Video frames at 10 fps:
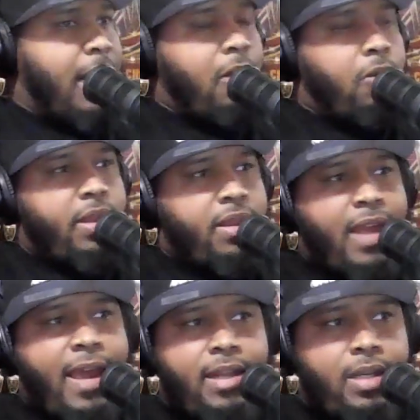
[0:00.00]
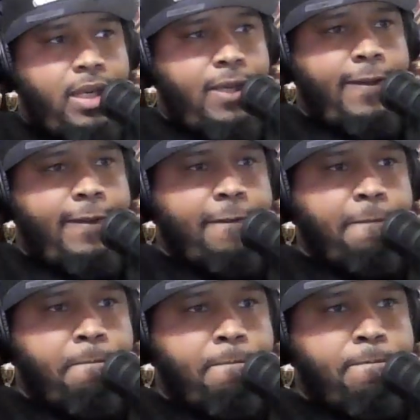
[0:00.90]
Not only that,
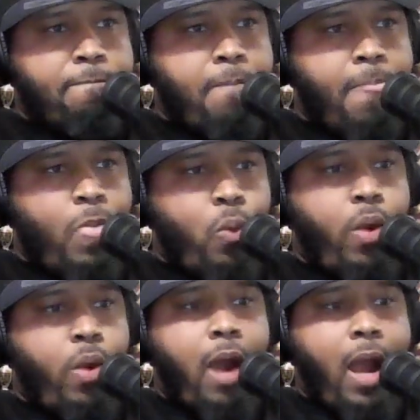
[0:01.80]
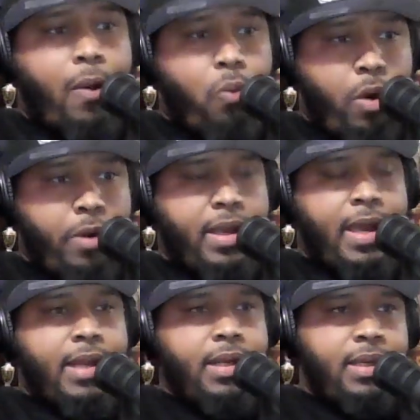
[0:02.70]
where I
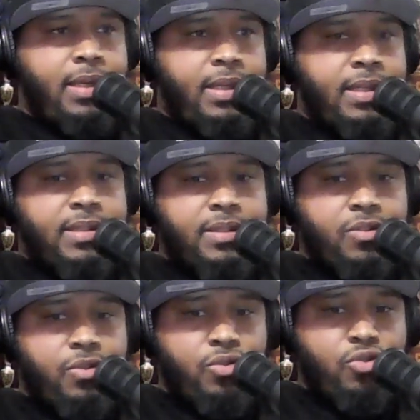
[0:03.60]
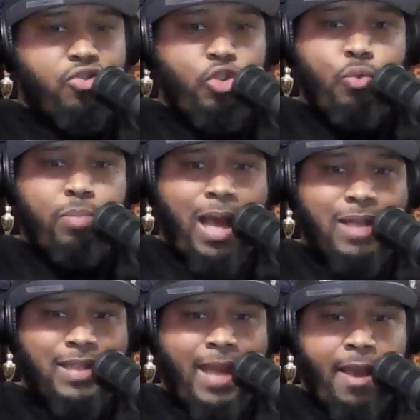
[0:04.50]
work at, it's two
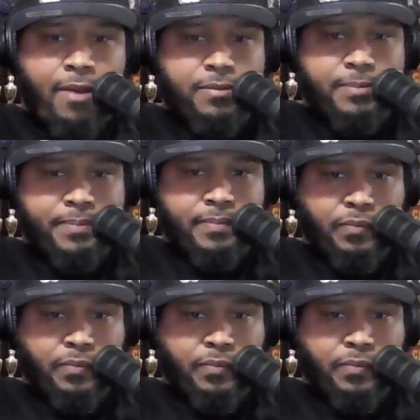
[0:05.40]
blocks down.